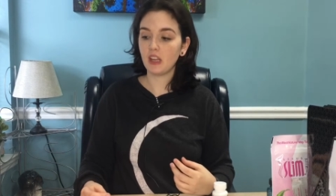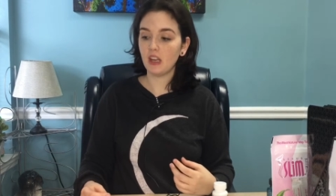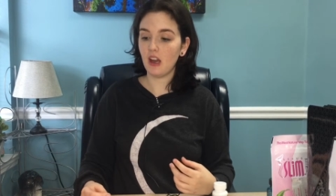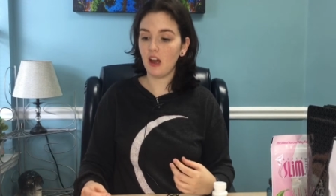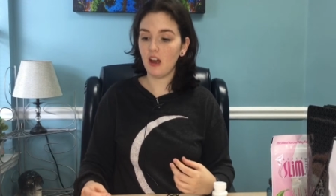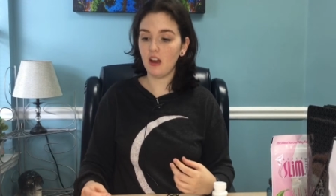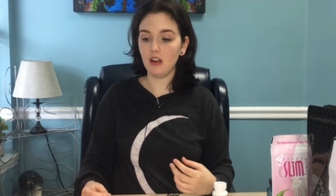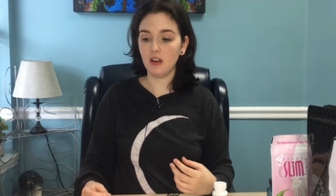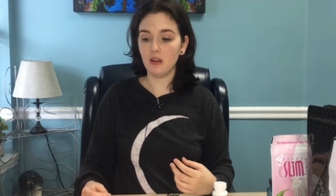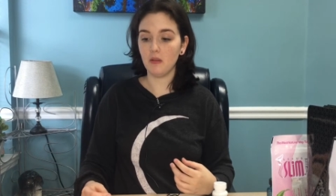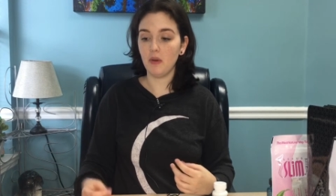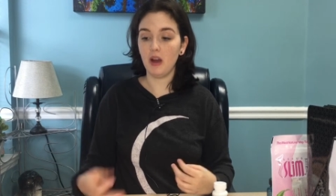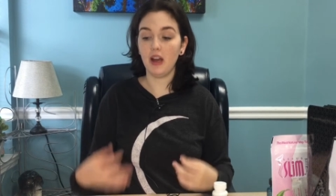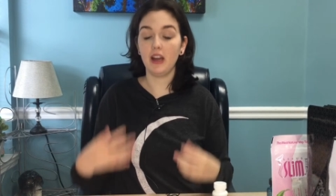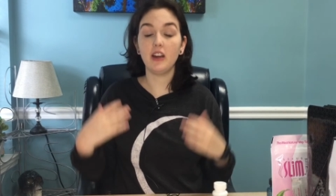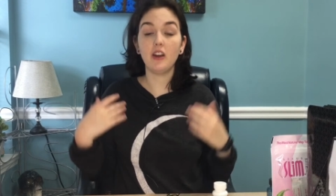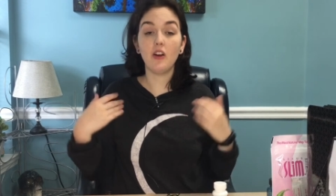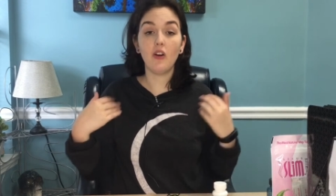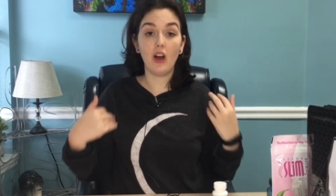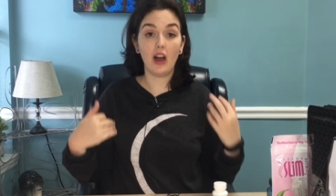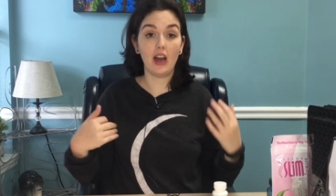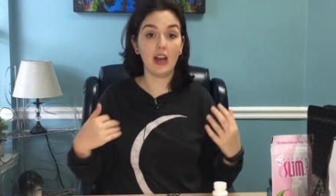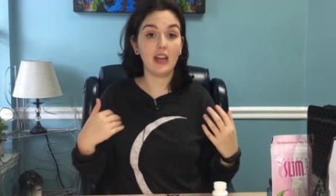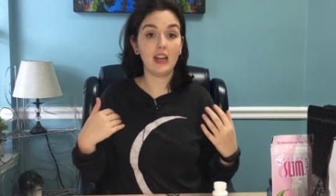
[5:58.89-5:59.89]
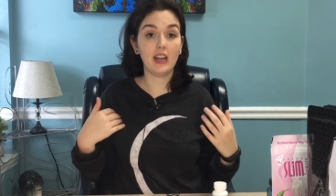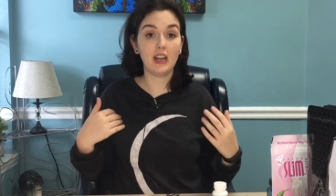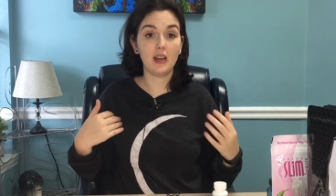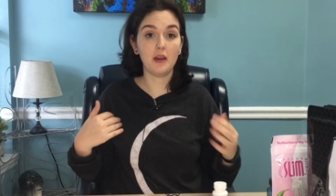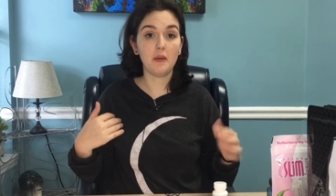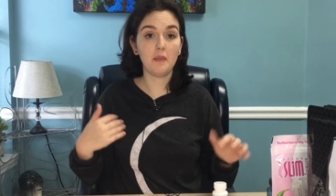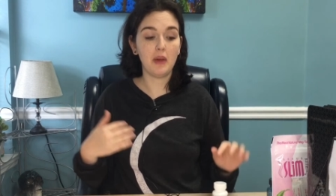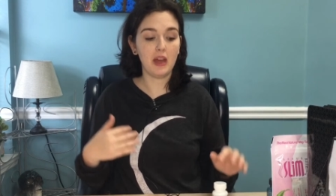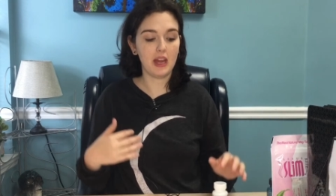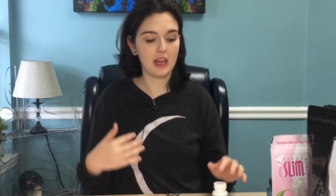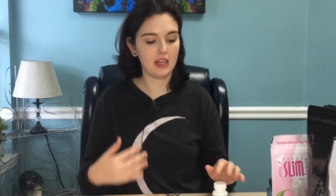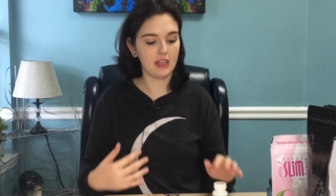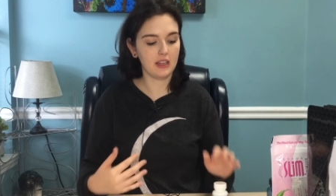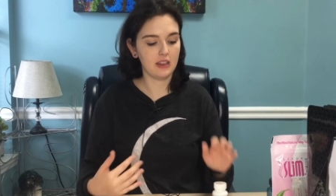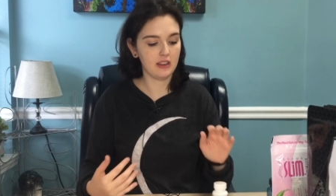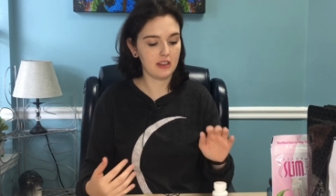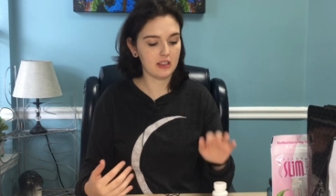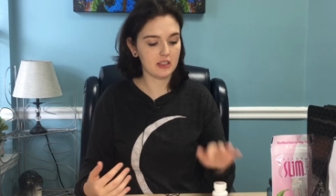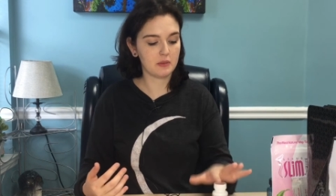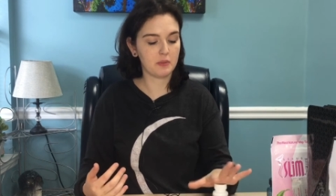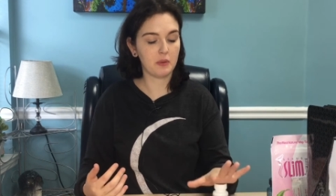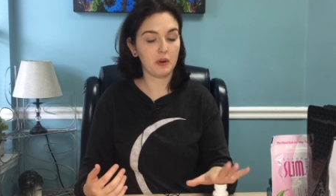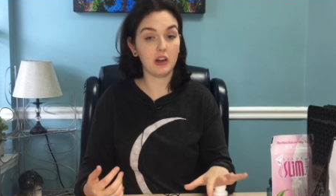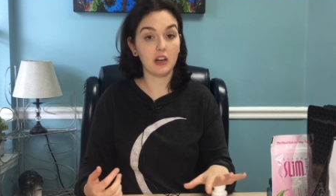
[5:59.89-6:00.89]
Um, I know I am, and
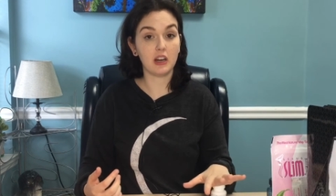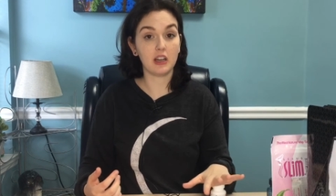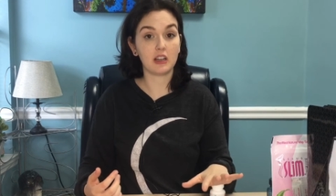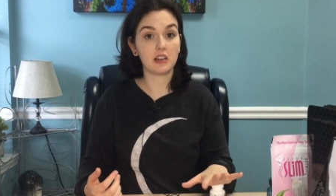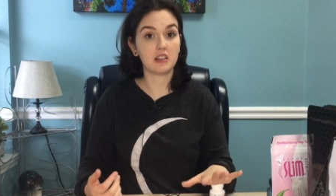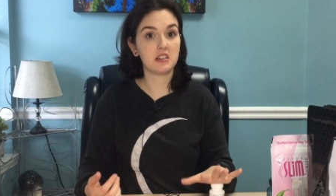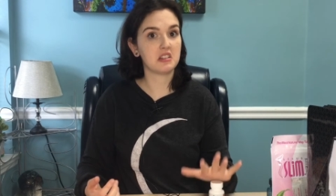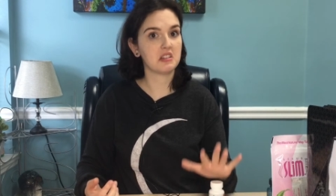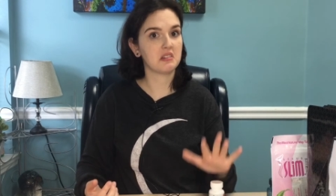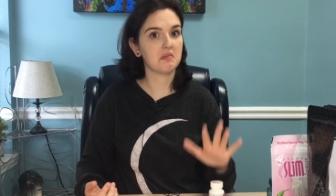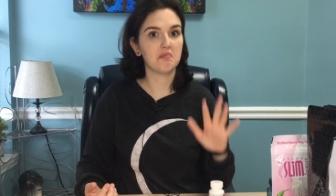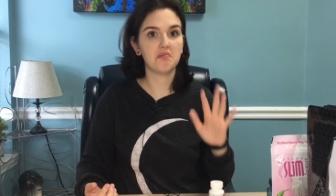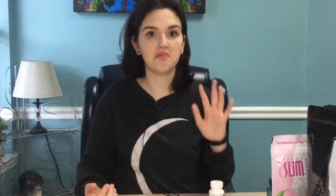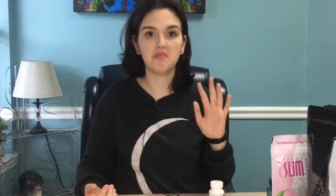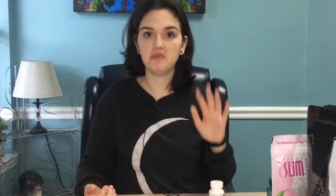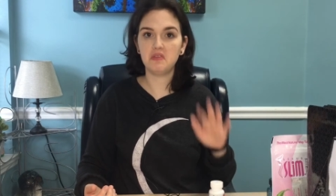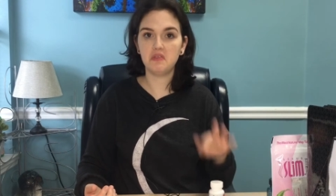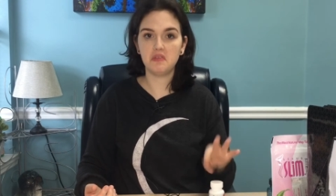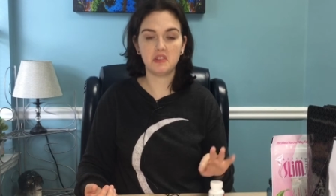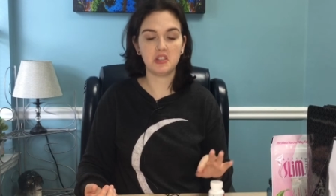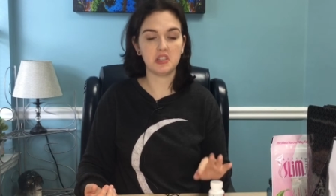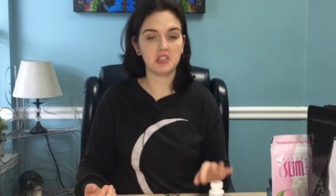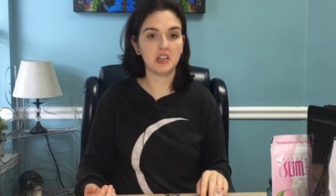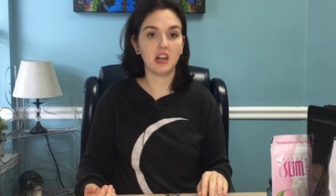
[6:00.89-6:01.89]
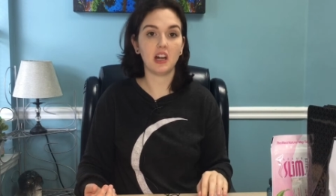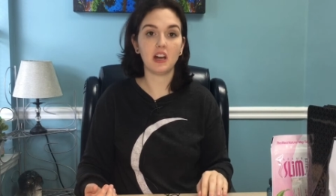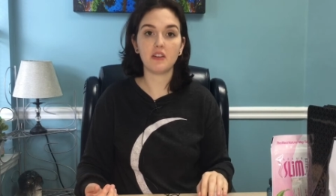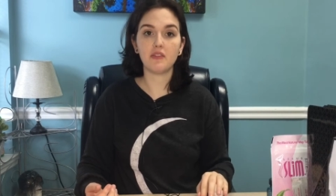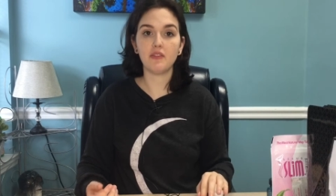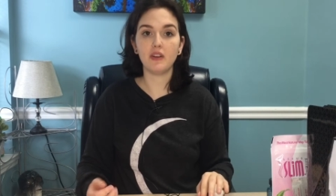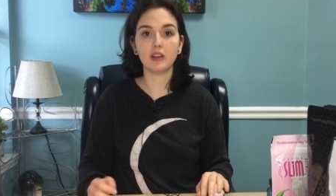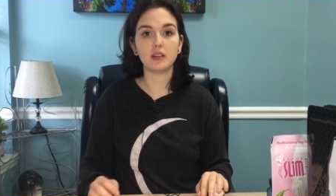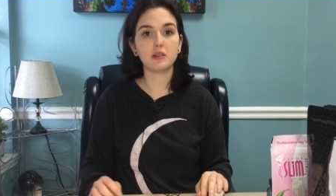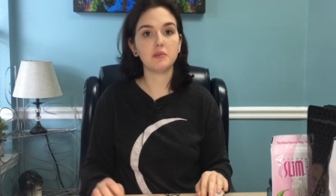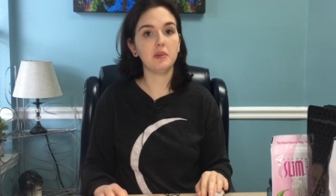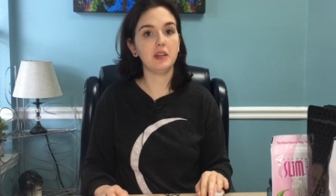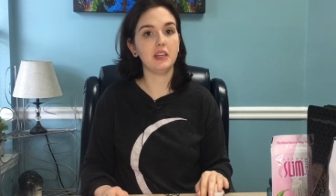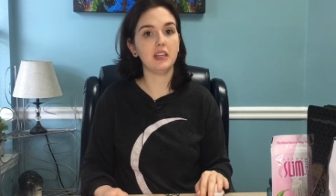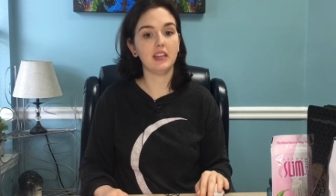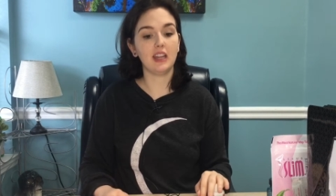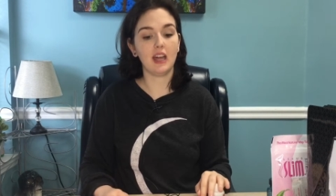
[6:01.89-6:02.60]
this product does not affect me in